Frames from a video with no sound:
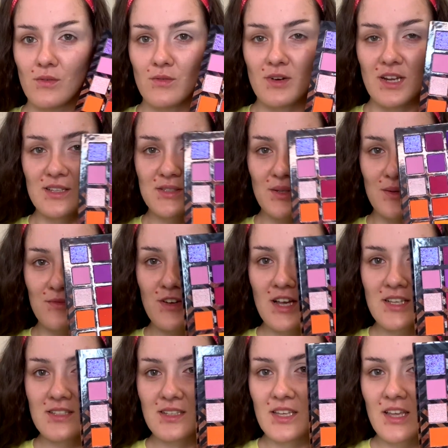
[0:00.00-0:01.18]
Right, so I'm
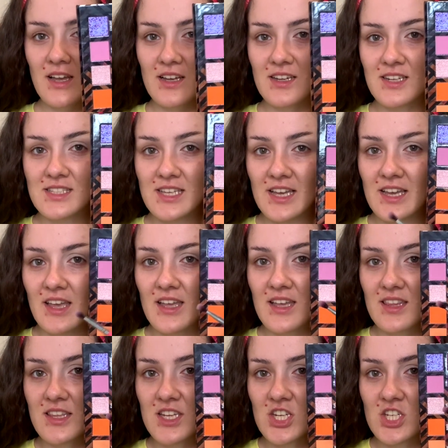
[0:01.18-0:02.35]
firstly going to take
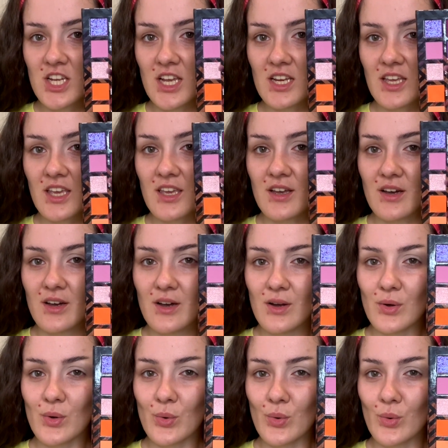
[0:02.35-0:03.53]
this shade here
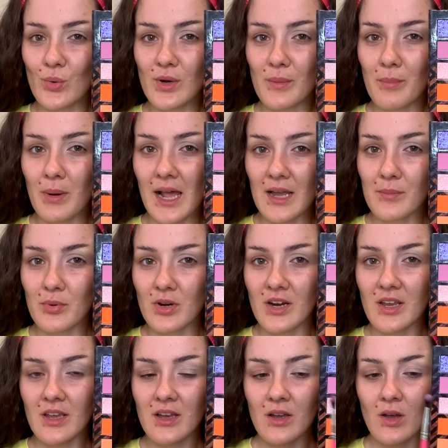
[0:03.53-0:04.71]
called
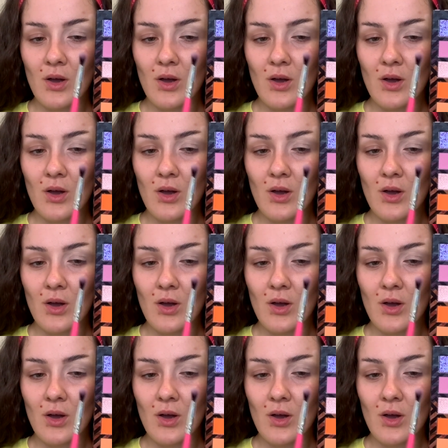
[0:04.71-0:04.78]
Blackberry